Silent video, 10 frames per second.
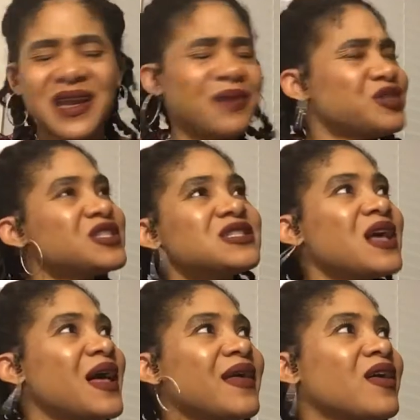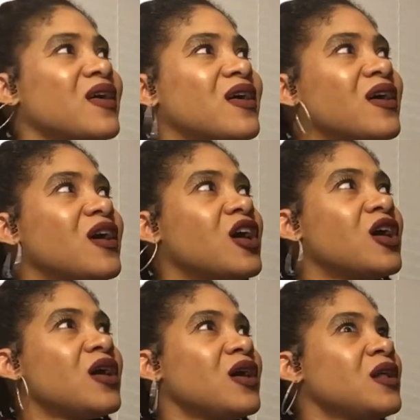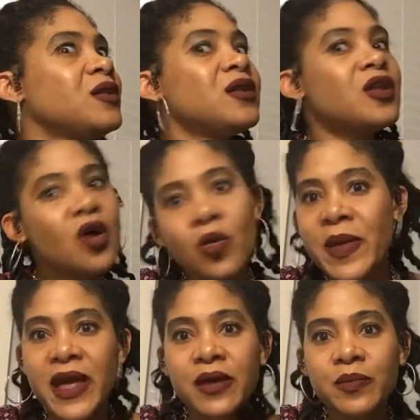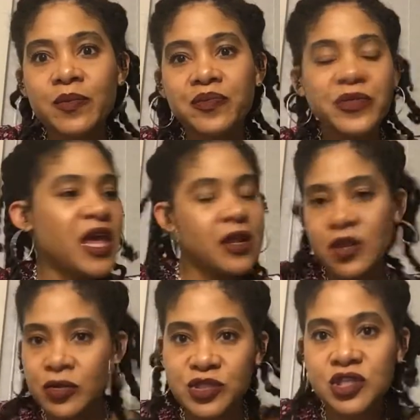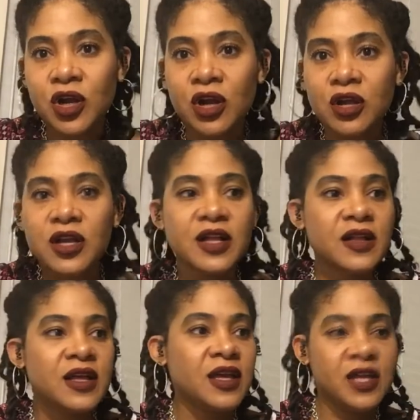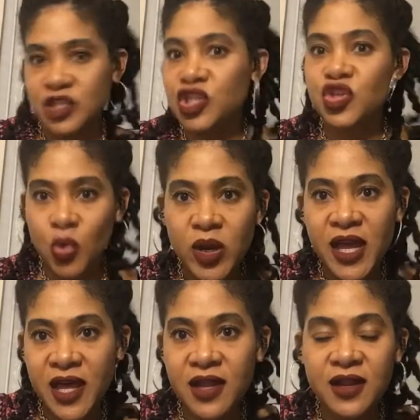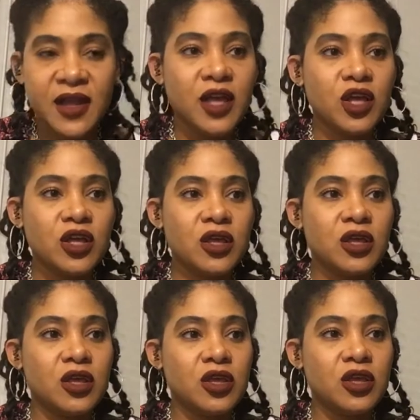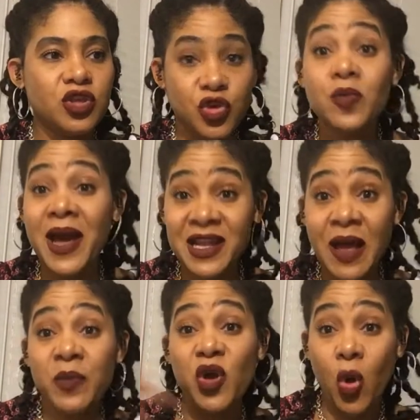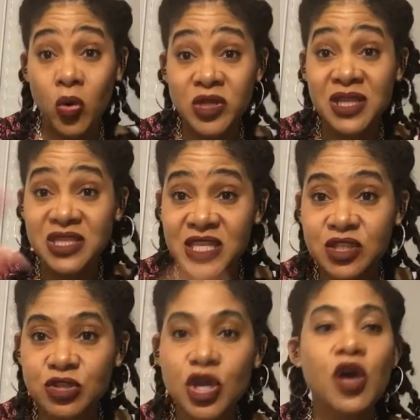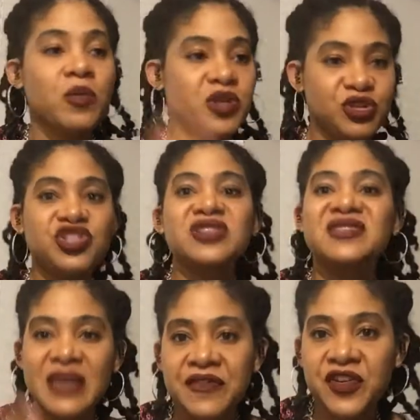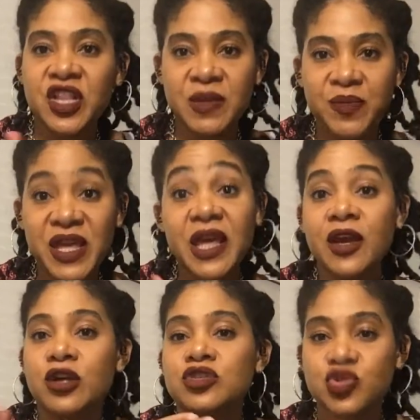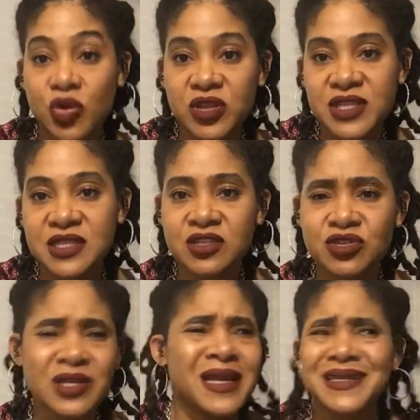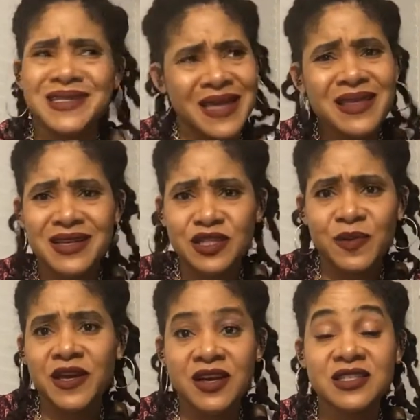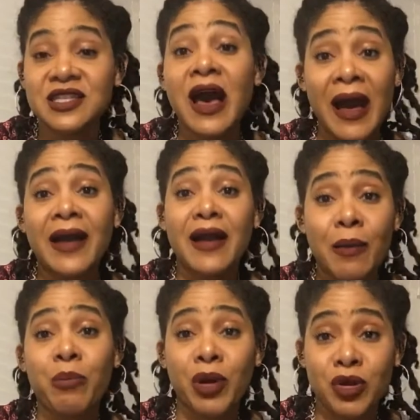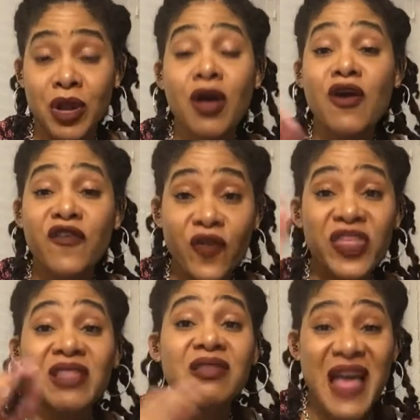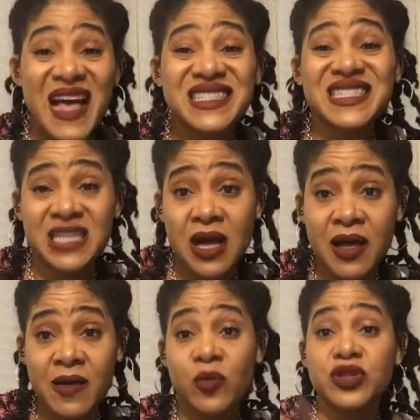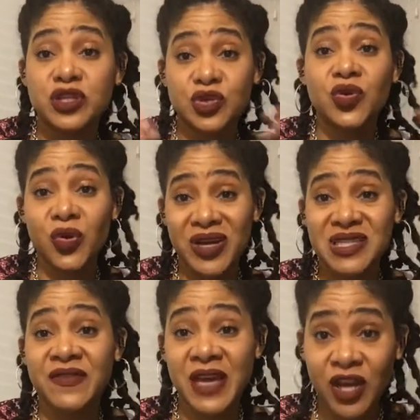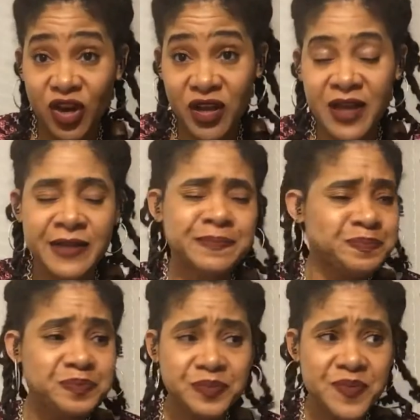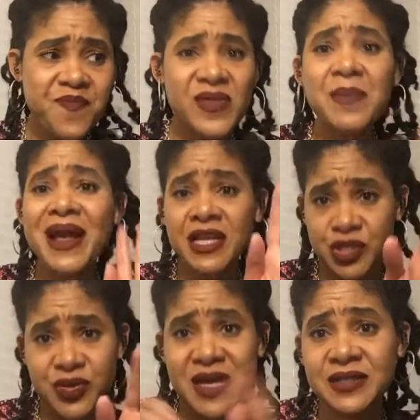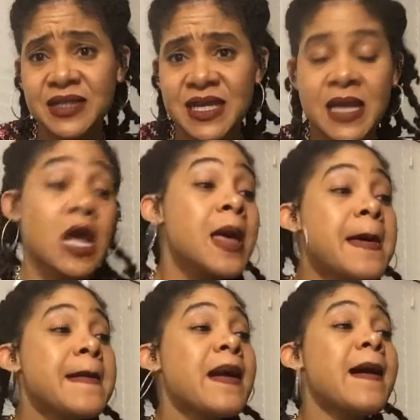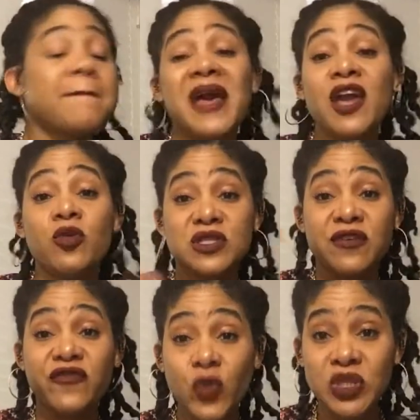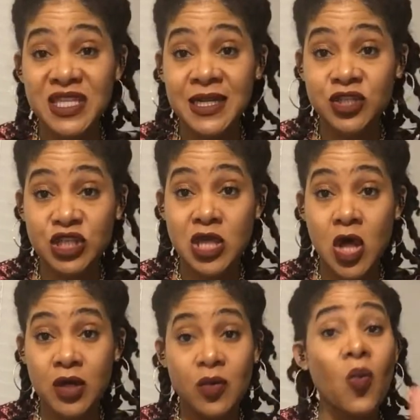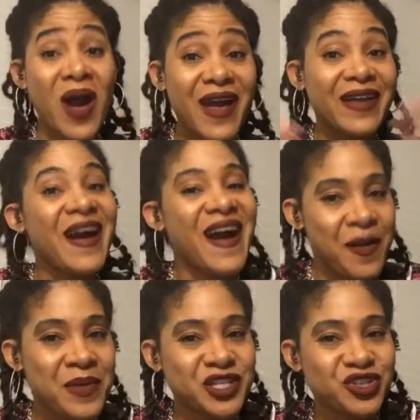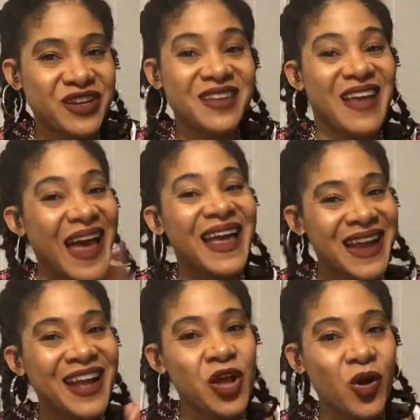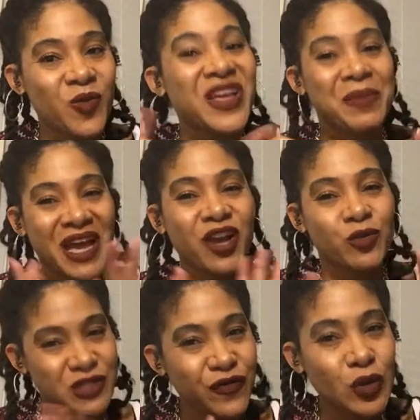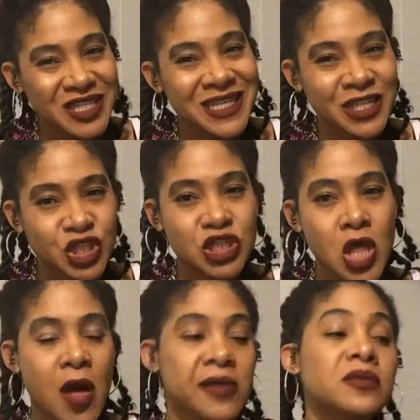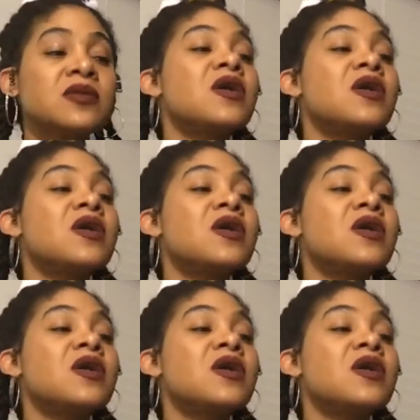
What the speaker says: And I'm just like, no ma'am and no sir. It's your head. You might not be holding the scissors, but you should definitely be in control of the scissors. And I say this because I got burned for the last time with a too aggressive haircut back in 2010. My hair was 14 inches long. Why? I measured it, and I know that my hair was 14 inches long.